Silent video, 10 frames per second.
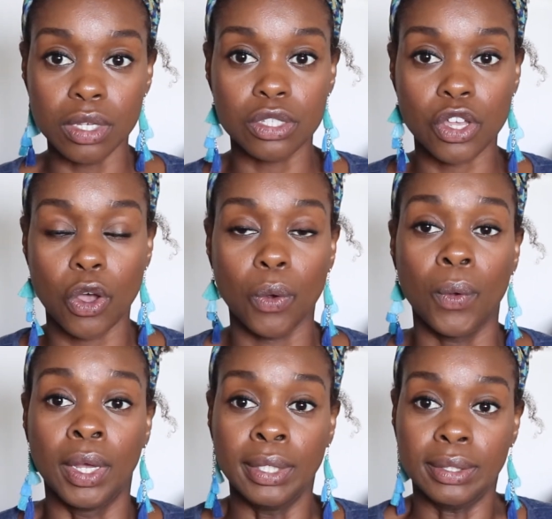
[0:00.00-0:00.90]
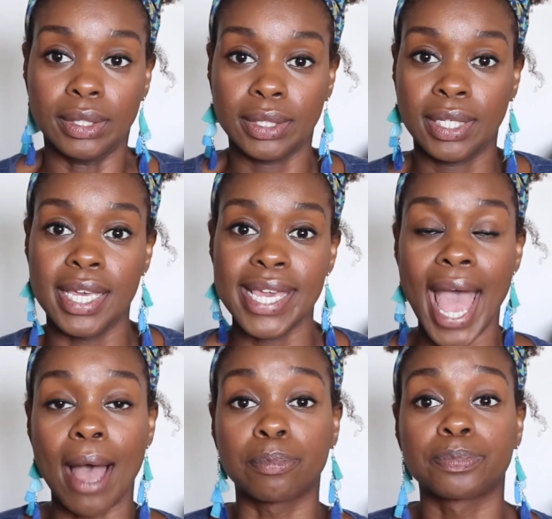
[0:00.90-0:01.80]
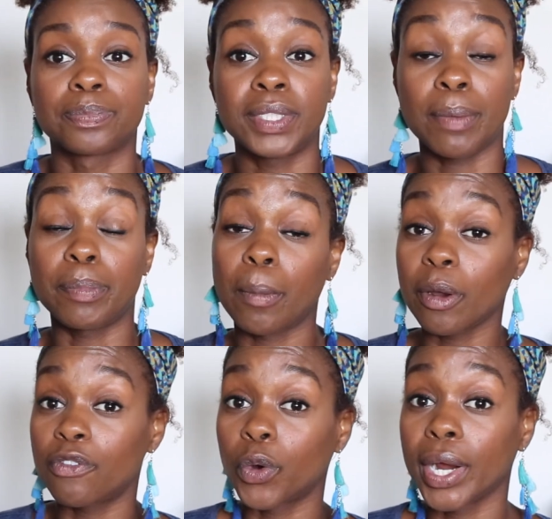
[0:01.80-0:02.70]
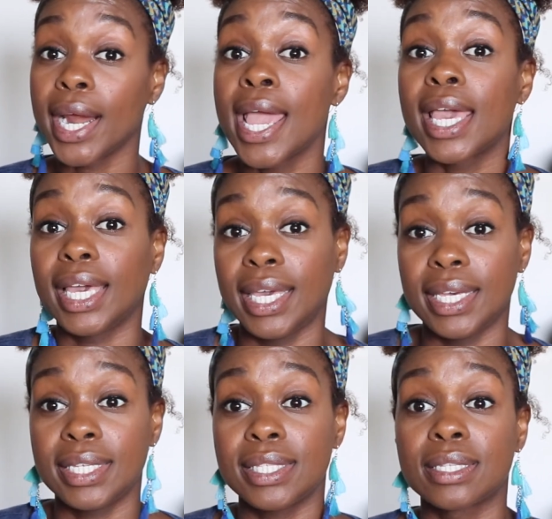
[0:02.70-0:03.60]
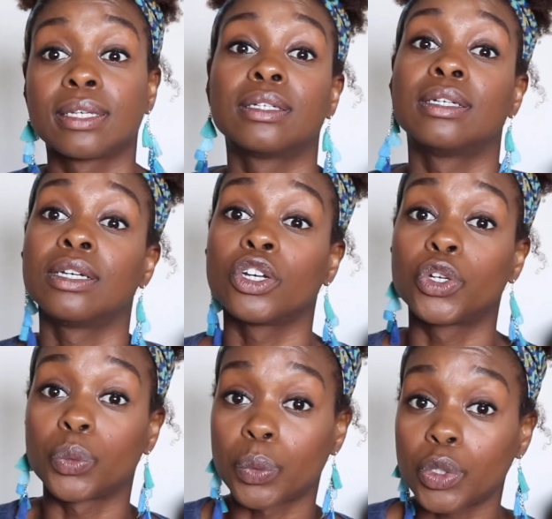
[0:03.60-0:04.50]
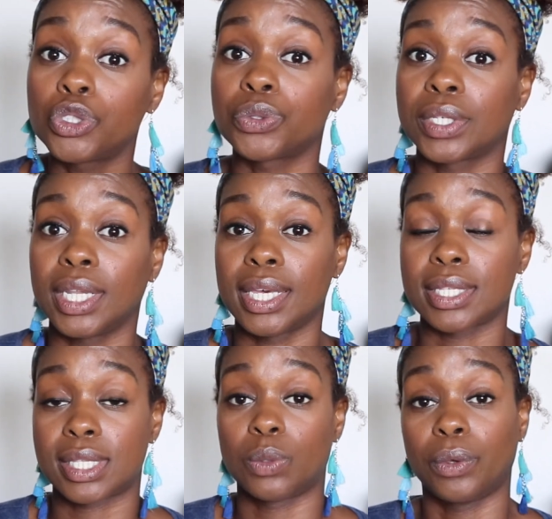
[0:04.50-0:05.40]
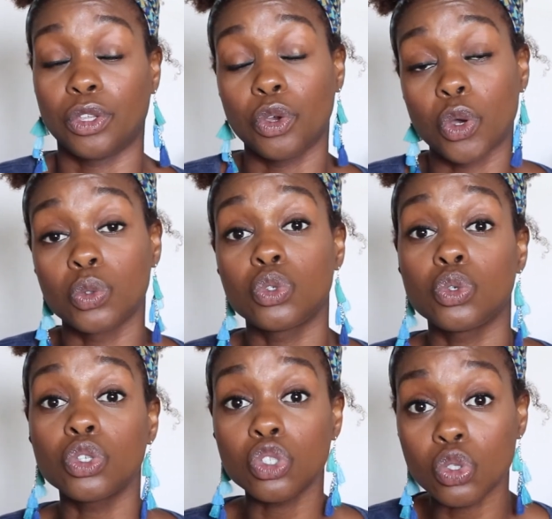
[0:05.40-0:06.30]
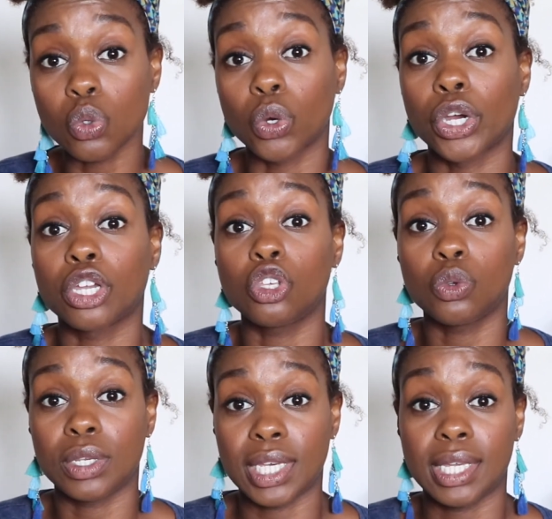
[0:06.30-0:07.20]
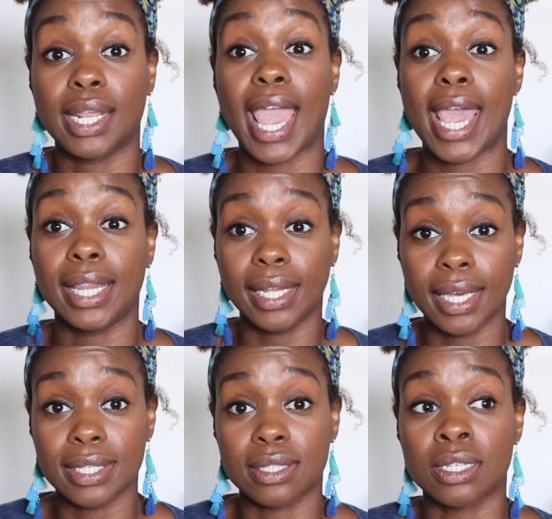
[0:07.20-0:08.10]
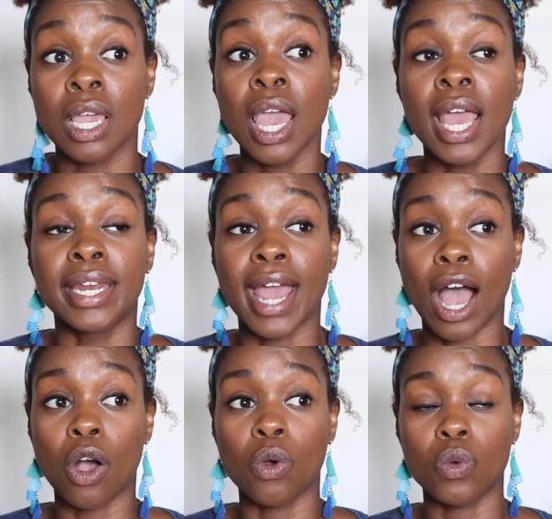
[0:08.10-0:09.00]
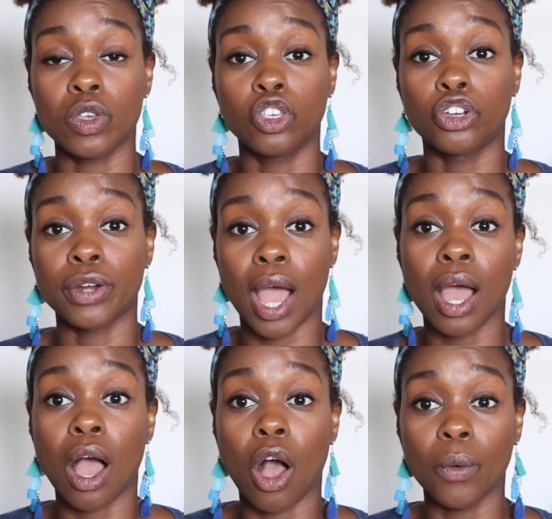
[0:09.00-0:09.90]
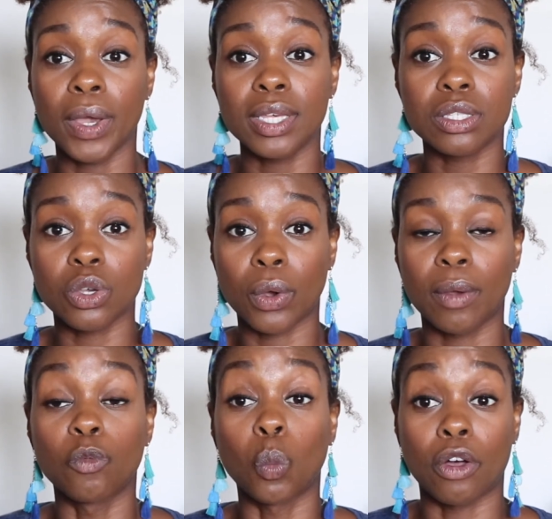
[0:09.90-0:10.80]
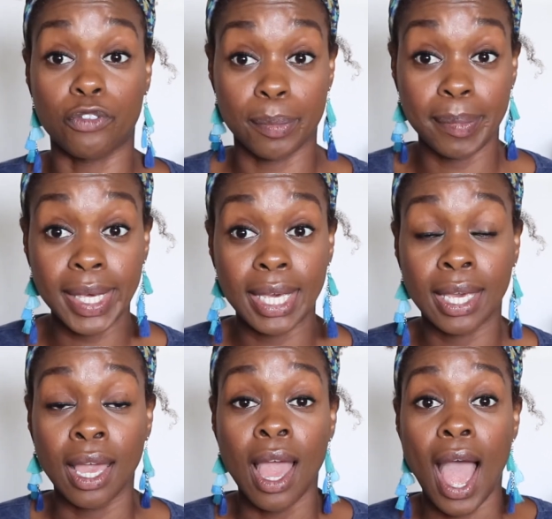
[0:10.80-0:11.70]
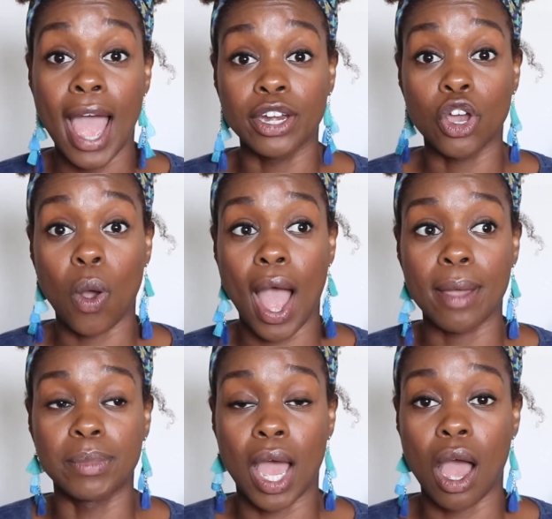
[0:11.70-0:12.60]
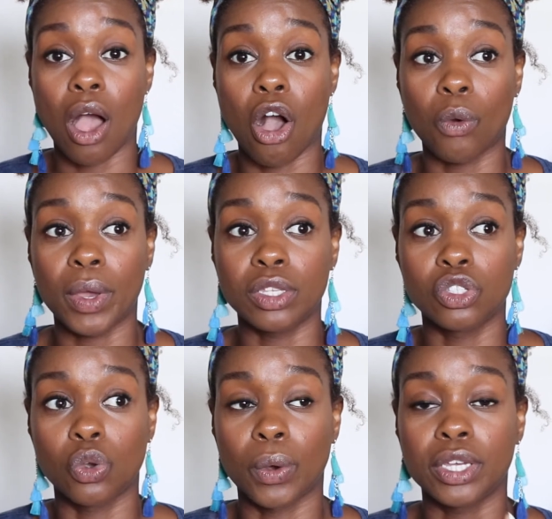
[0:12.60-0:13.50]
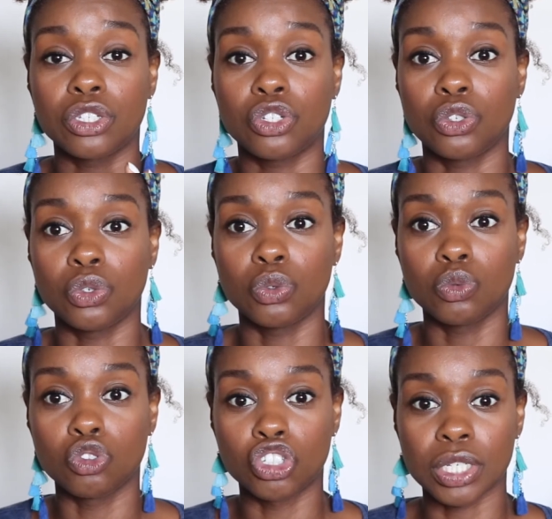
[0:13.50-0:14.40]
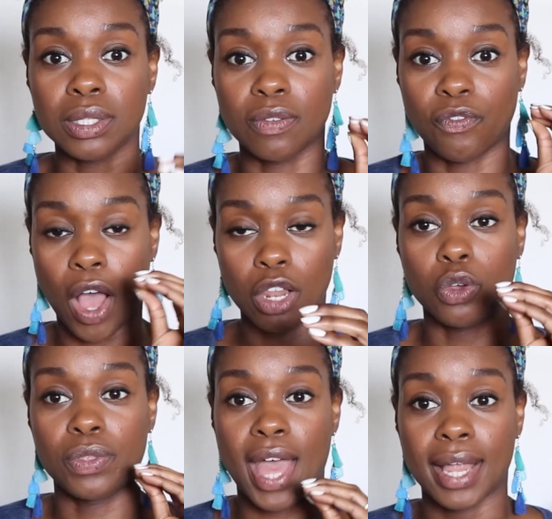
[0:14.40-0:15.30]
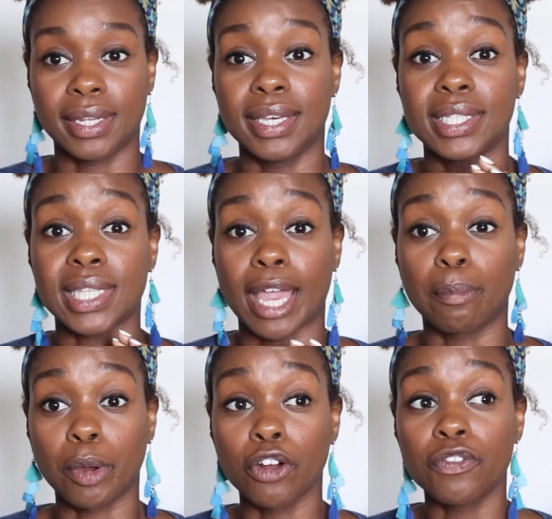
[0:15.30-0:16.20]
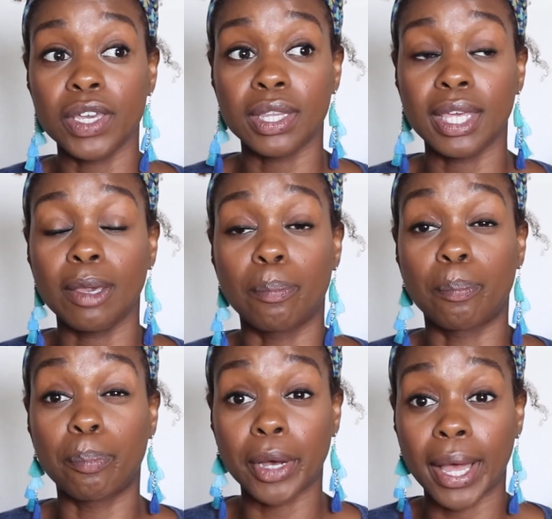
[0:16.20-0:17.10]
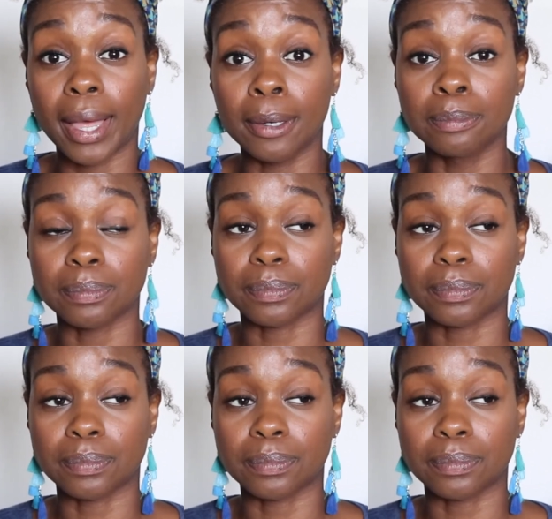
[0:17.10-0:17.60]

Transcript: So yeah, tip number 4 is grocery list. When you go to the store, you need a list. Now, you're not always for me, I know I'm not always going to just follow that list like perfectly, but